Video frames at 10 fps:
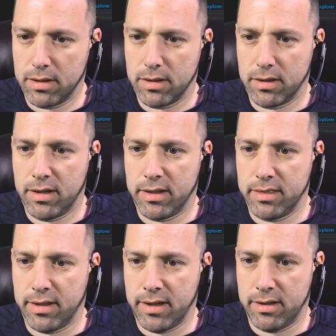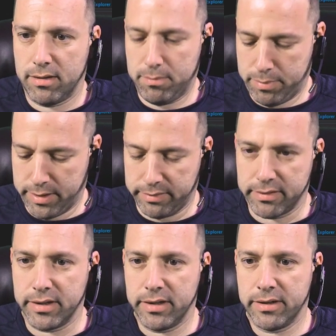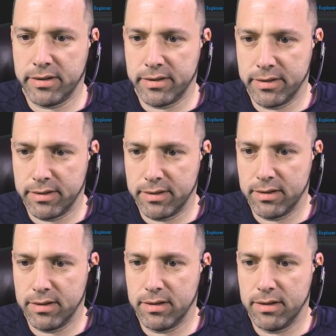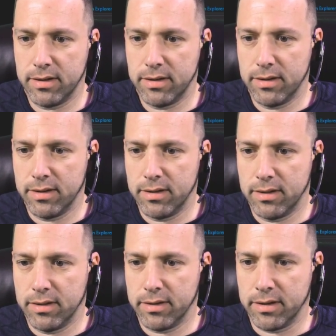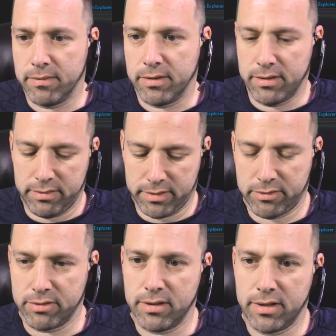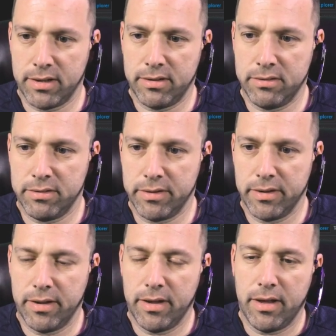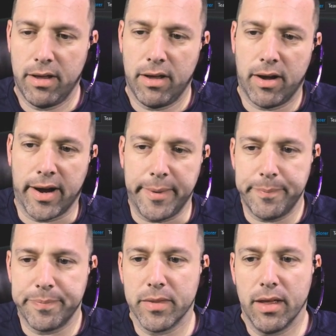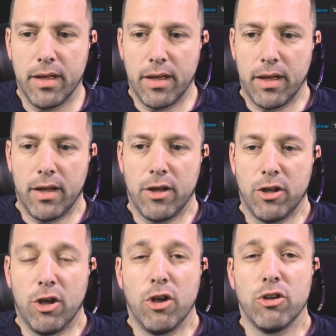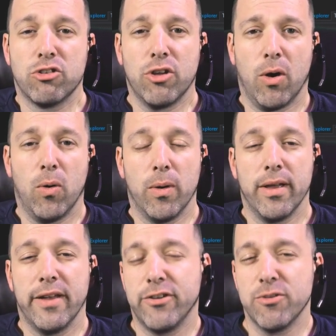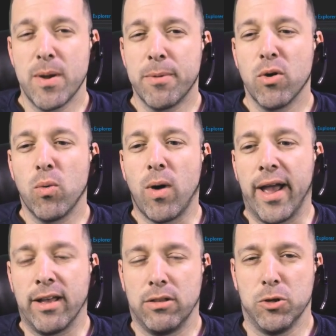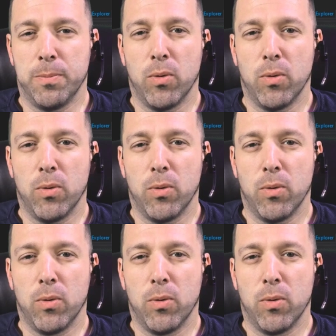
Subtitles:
cut that, paste it here, get rid of these extra lines. All right. So if you remember in a while loop,